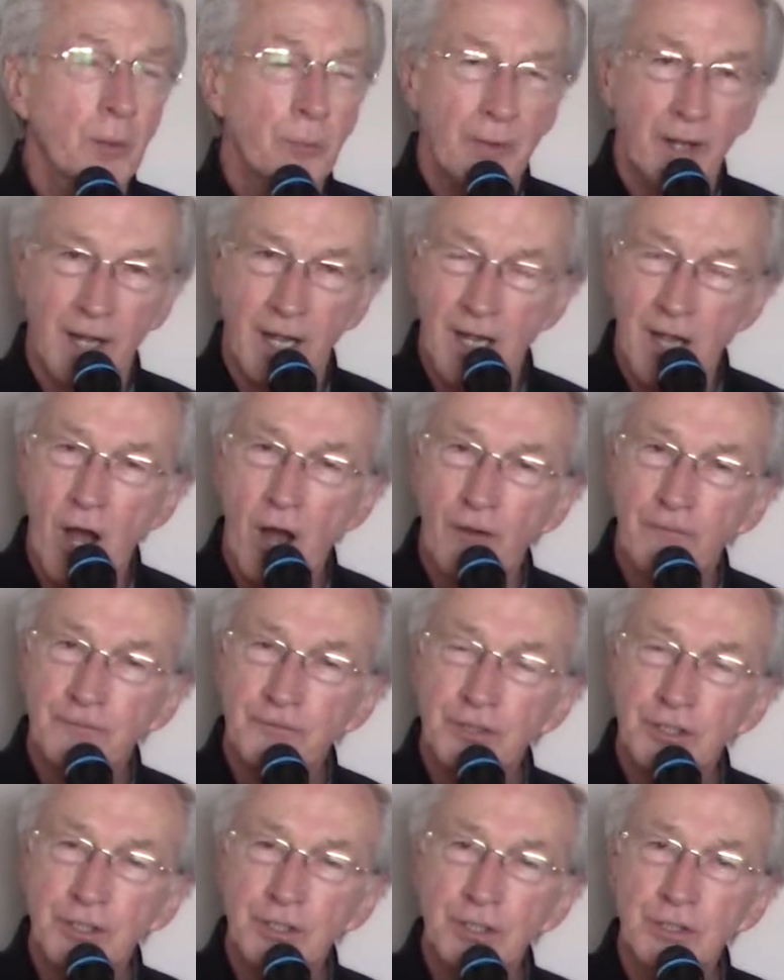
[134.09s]
But I
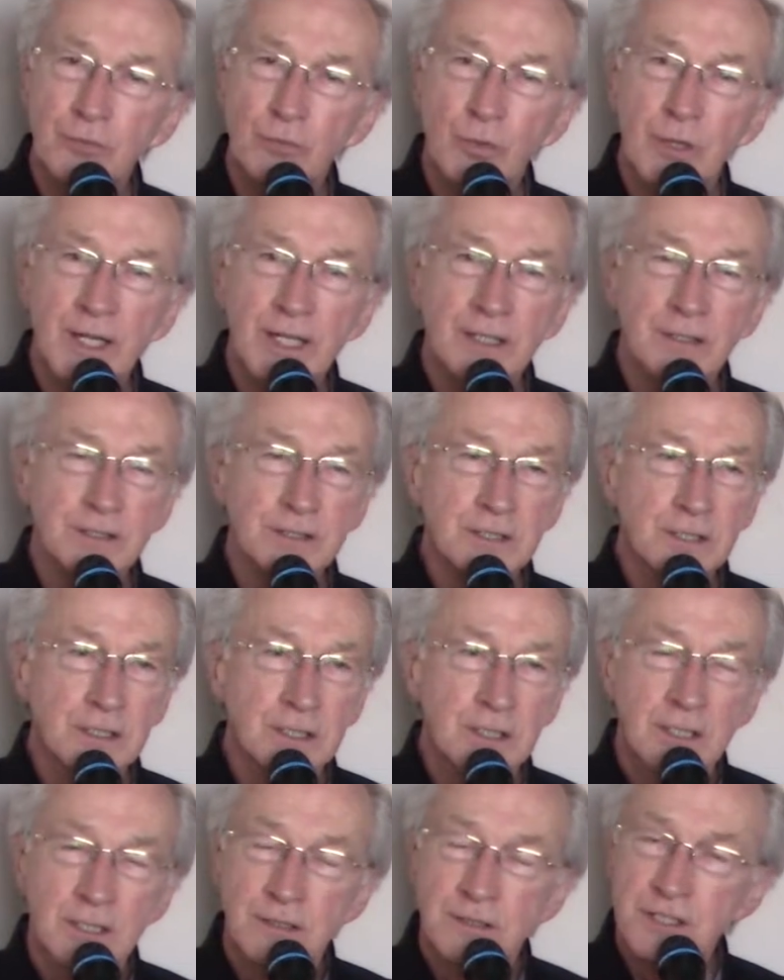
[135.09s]
often went
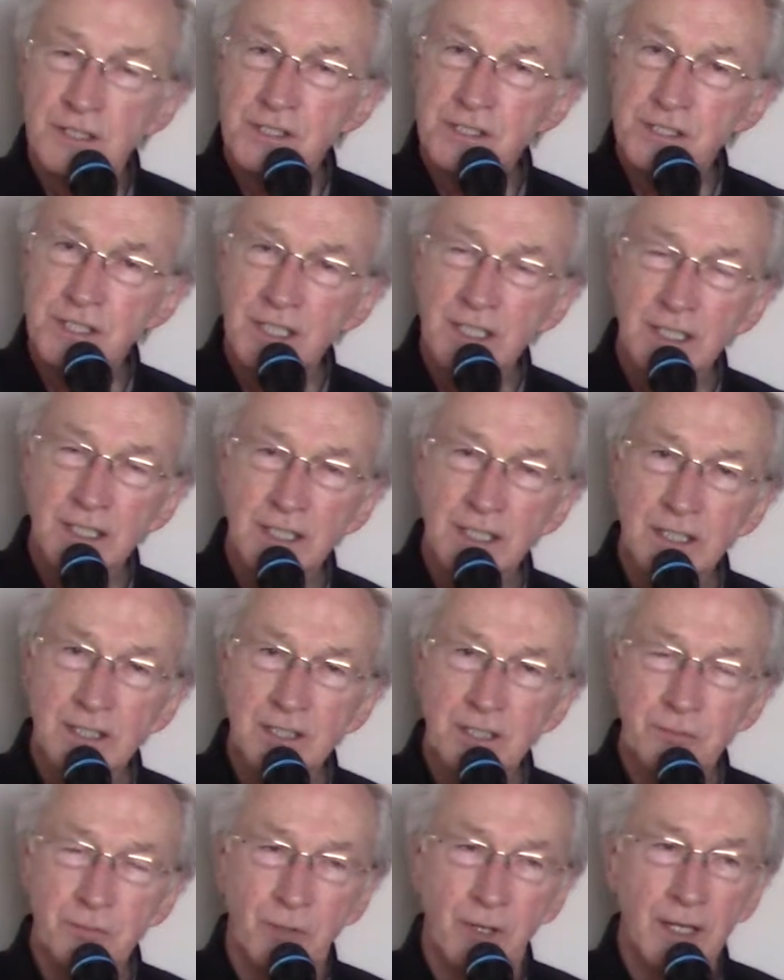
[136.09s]
to see
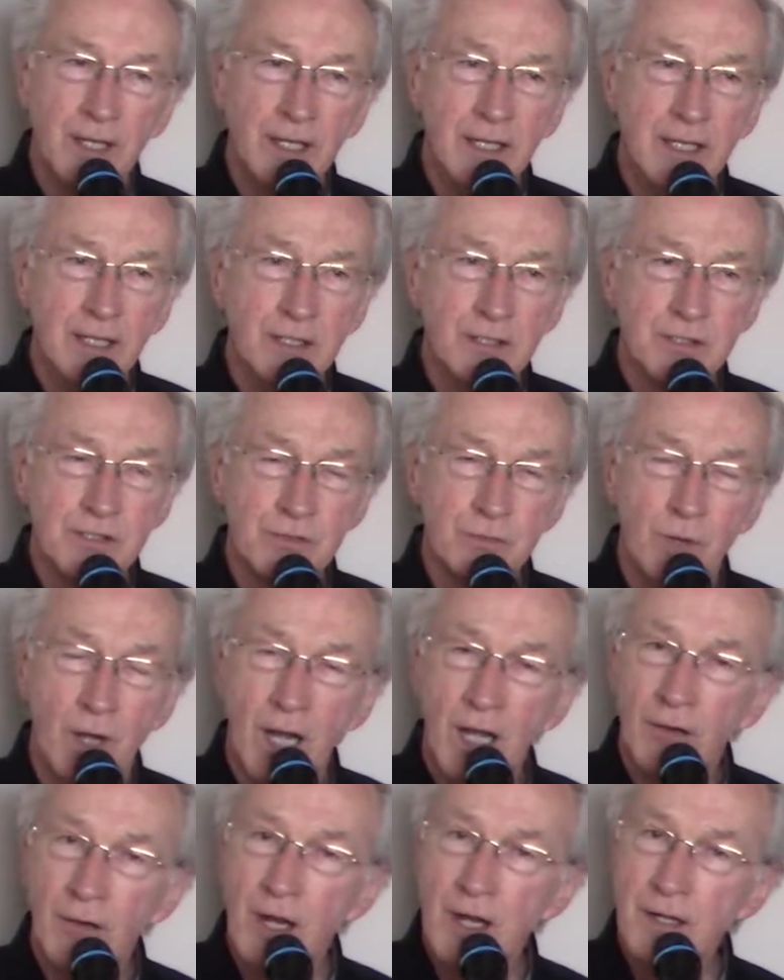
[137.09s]
the place
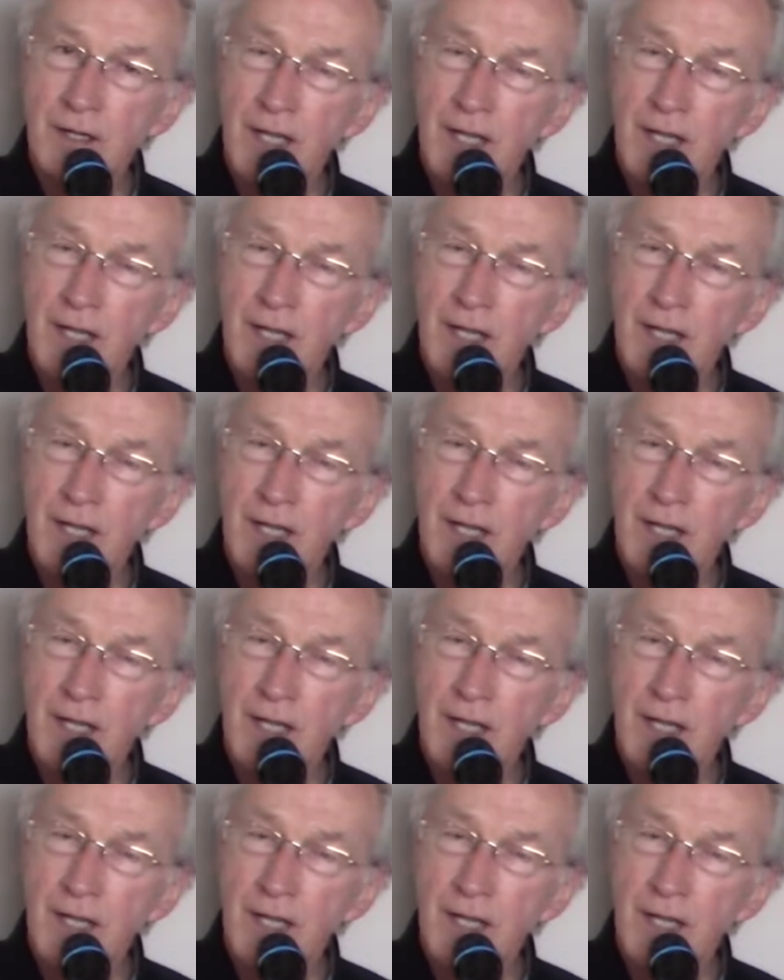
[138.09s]
where our